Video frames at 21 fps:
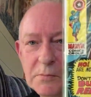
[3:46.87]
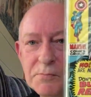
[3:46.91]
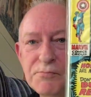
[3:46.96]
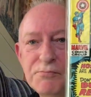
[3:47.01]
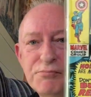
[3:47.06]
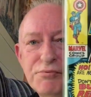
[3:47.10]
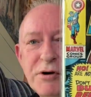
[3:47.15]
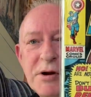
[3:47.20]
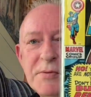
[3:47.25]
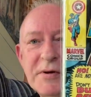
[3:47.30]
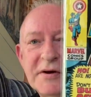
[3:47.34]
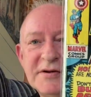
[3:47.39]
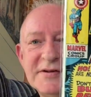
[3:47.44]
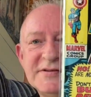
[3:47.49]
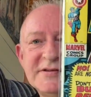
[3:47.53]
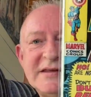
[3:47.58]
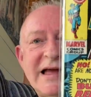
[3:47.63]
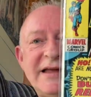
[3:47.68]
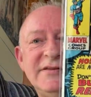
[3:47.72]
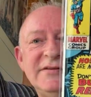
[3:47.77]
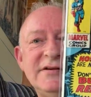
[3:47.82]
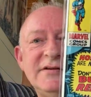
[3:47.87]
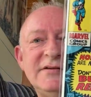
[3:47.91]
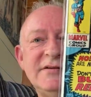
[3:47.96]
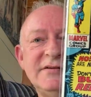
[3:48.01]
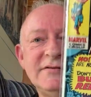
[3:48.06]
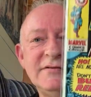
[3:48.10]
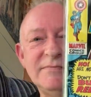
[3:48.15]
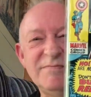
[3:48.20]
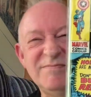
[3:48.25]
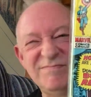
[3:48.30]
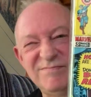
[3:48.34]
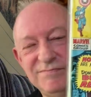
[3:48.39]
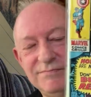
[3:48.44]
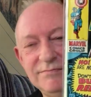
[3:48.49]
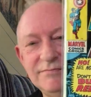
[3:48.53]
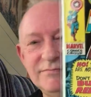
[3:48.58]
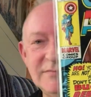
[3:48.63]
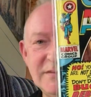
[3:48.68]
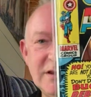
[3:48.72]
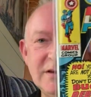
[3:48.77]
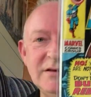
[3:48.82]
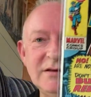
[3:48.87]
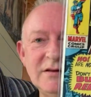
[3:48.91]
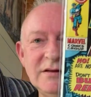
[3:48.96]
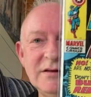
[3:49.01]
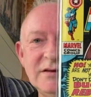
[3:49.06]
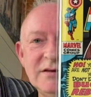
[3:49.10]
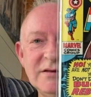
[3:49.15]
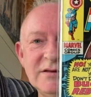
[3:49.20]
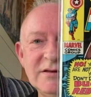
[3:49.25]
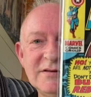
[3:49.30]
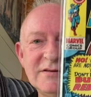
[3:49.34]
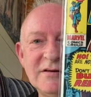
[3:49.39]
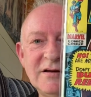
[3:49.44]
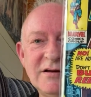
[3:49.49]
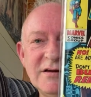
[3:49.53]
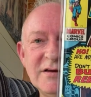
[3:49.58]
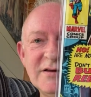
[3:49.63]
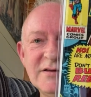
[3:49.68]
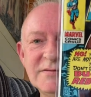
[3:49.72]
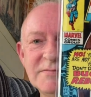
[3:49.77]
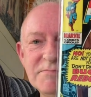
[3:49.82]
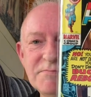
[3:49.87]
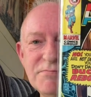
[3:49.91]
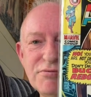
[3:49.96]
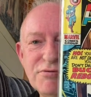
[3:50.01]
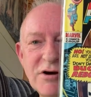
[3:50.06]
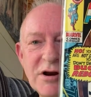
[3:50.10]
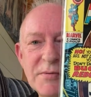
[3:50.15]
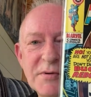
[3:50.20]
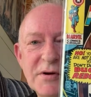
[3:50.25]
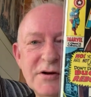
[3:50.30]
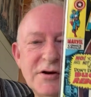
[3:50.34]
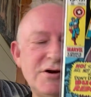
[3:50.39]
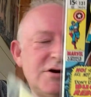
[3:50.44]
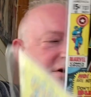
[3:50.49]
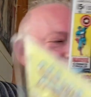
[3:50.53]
pretty much standard size, pretty much.